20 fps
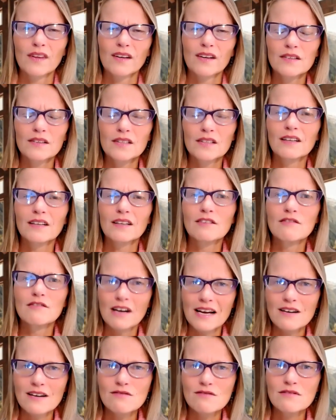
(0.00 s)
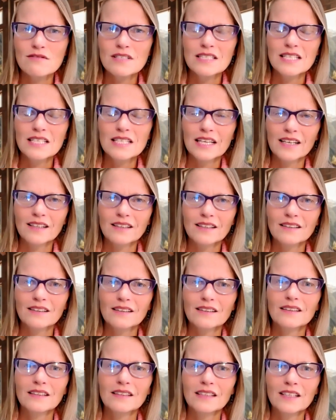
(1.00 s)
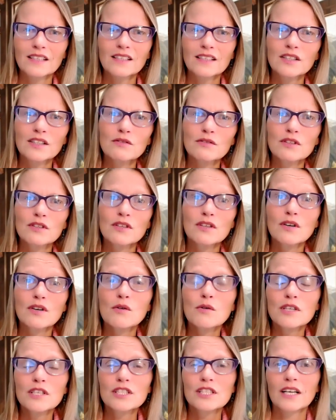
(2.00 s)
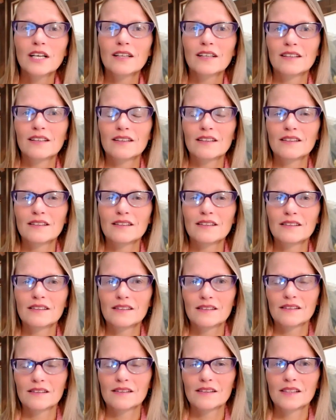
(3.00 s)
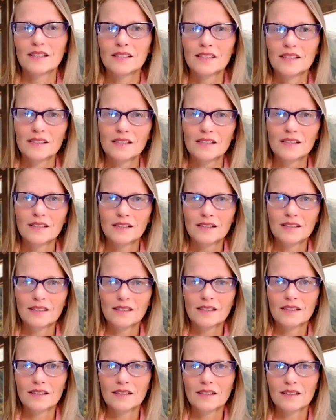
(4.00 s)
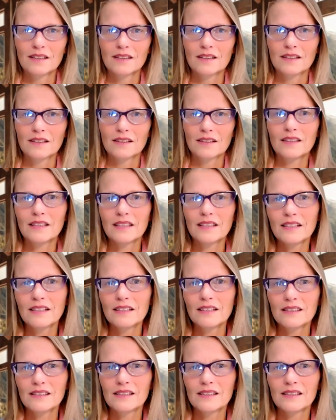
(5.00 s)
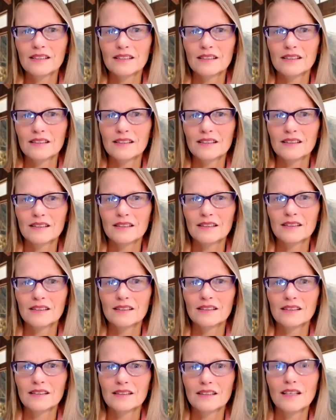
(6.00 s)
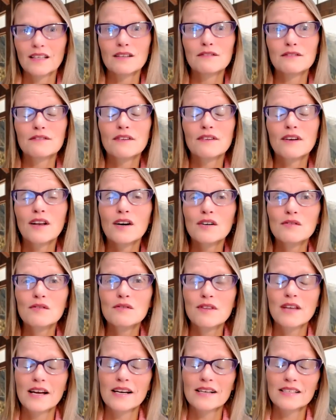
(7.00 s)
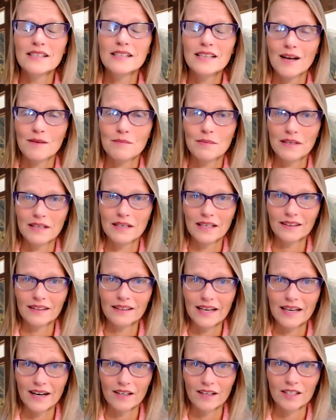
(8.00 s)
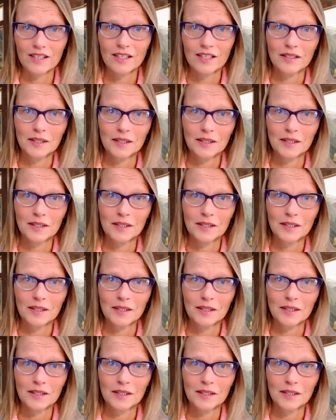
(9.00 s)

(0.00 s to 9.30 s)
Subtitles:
There is a grounding in those lower chakras. There is a flow that is happening there.